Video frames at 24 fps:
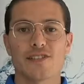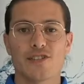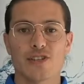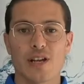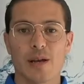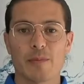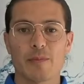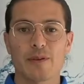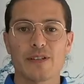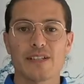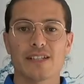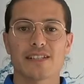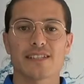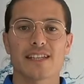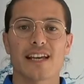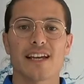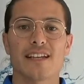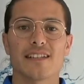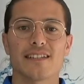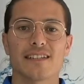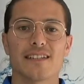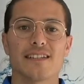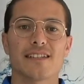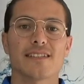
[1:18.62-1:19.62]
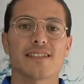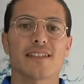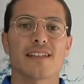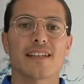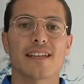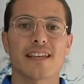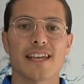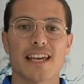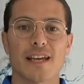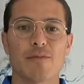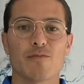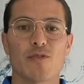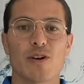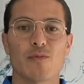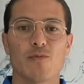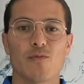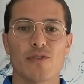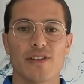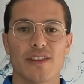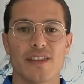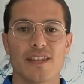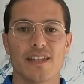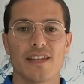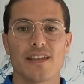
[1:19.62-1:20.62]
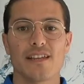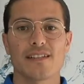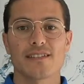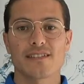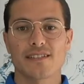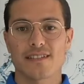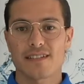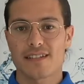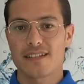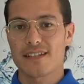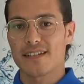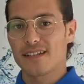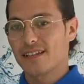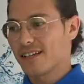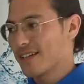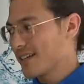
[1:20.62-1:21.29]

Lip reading: Japanese scientists came up with this